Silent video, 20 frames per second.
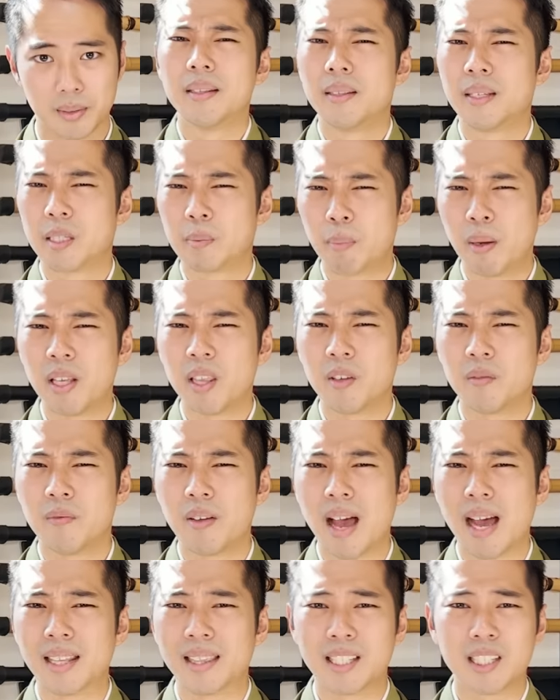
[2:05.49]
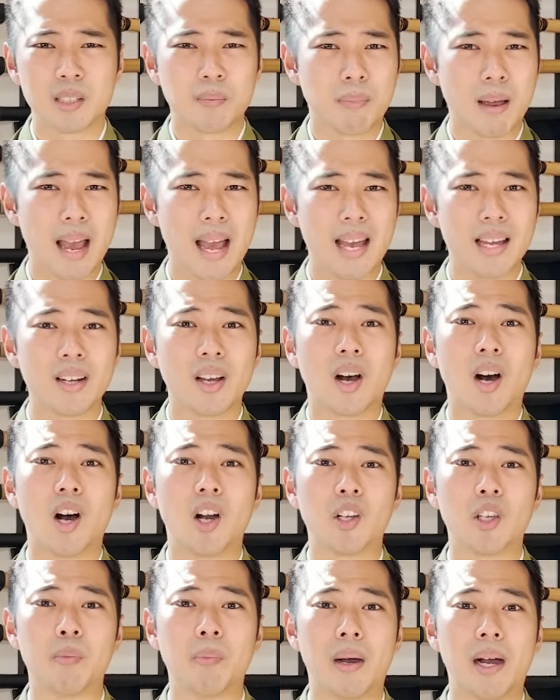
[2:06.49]
Despite the fact that Japan
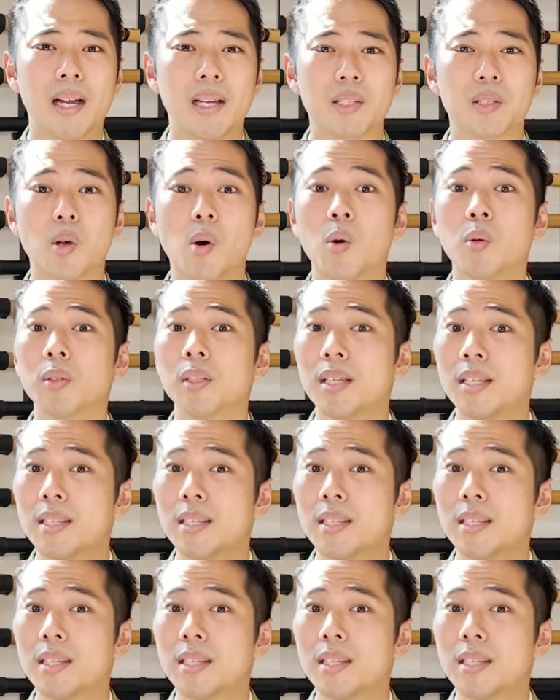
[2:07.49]
occupies only